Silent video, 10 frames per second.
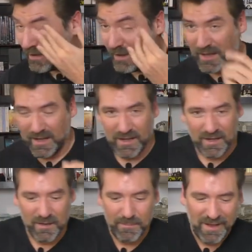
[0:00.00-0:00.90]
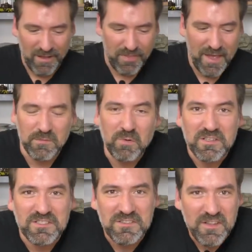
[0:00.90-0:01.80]
But that
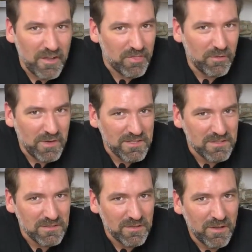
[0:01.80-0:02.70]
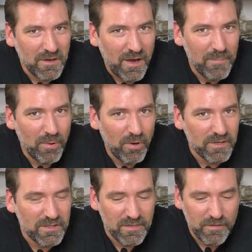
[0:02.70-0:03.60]
was not the reason I bought
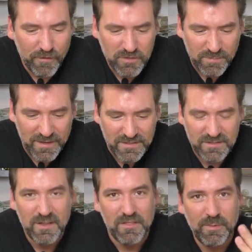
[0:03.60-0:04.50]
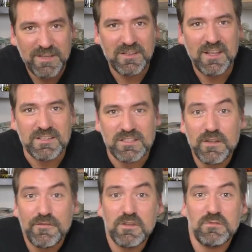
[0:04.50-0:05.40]
it in the first place. The reason is,
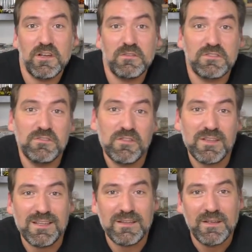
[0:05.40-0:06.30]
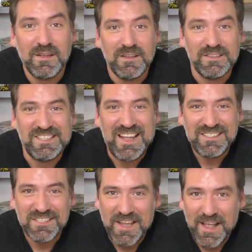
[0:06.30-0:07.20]
if you go to the
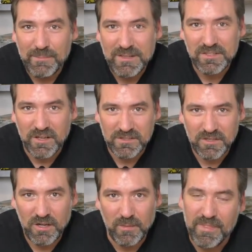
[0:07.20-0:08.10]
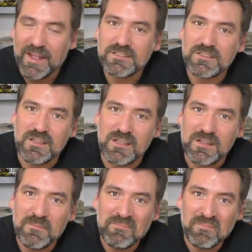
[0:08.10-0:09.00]
dentedhelmet.com, that's the